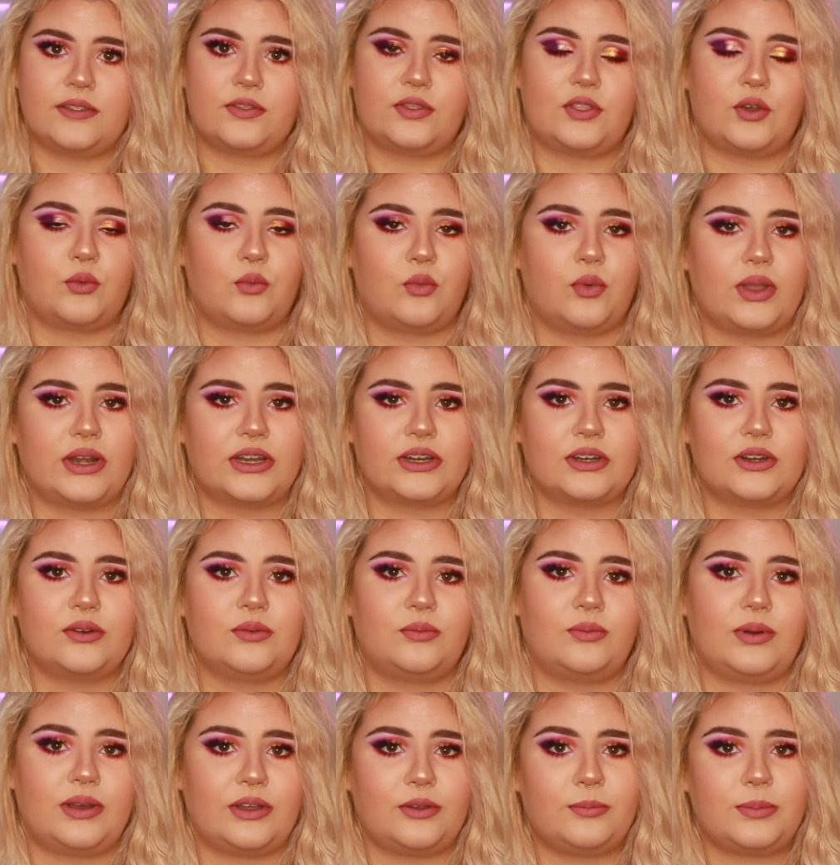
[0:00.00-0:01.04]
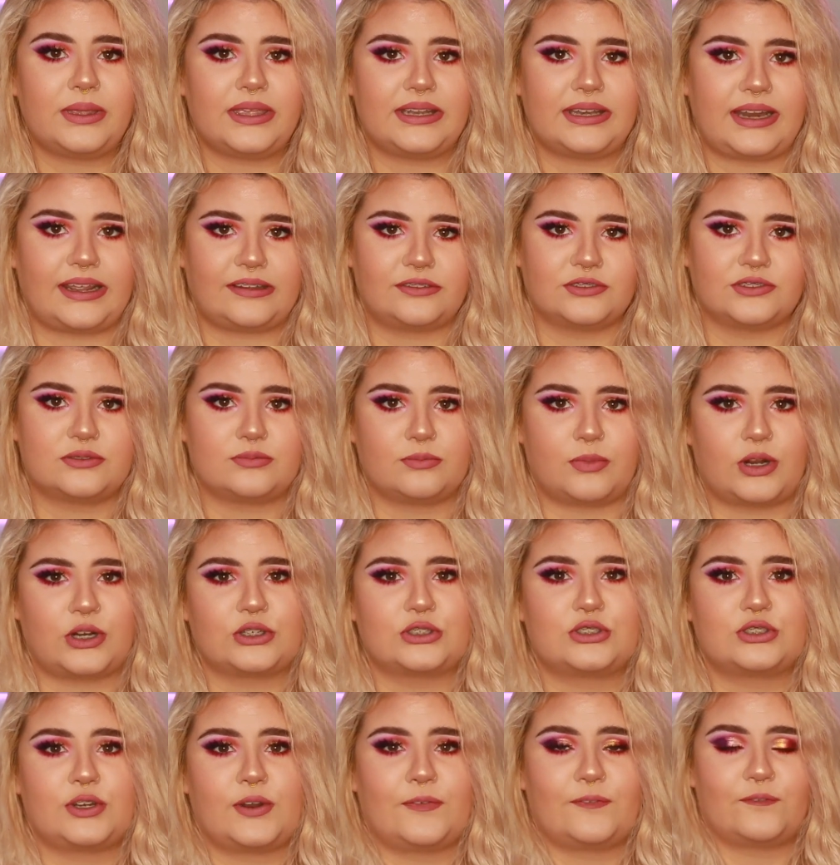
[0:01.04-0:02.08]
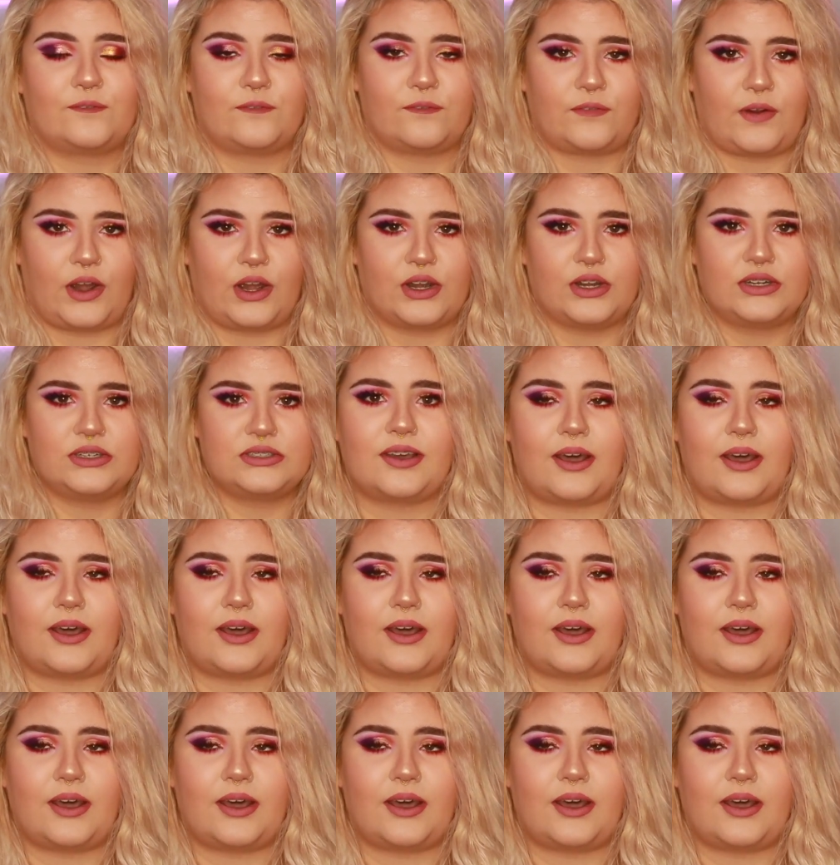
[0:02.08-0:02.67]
The winner will announced March 1st.